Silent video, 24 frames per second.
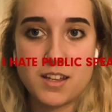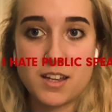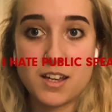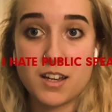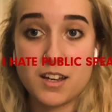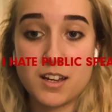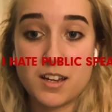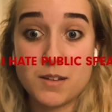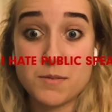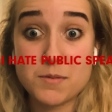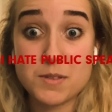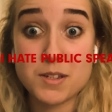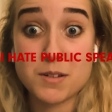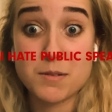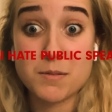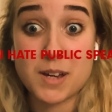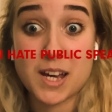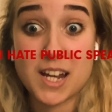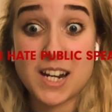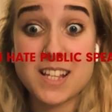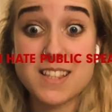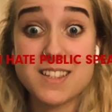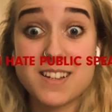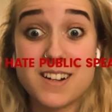I'm so
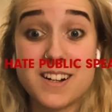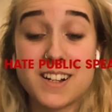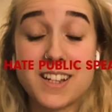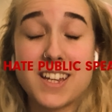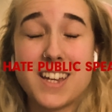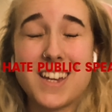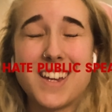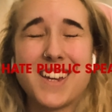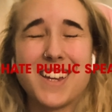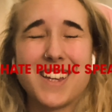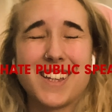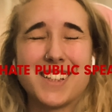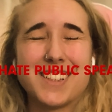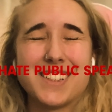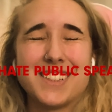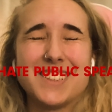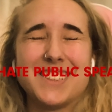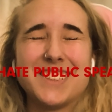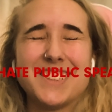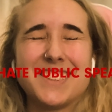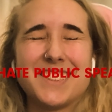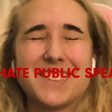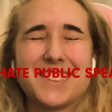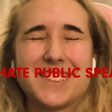bad at talking.
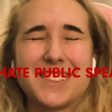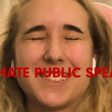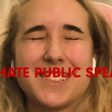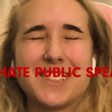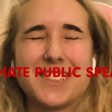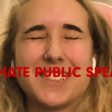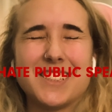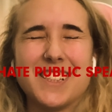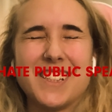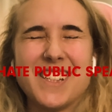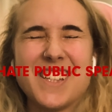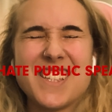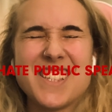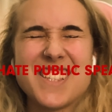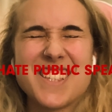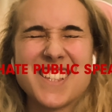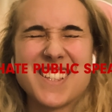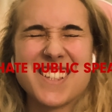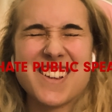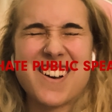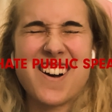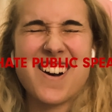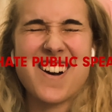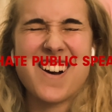This is
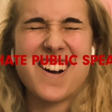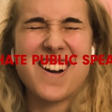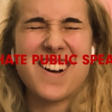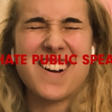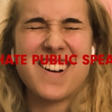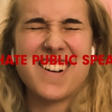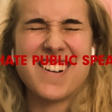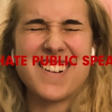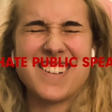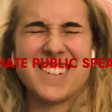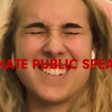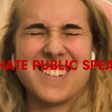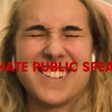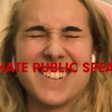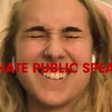hard.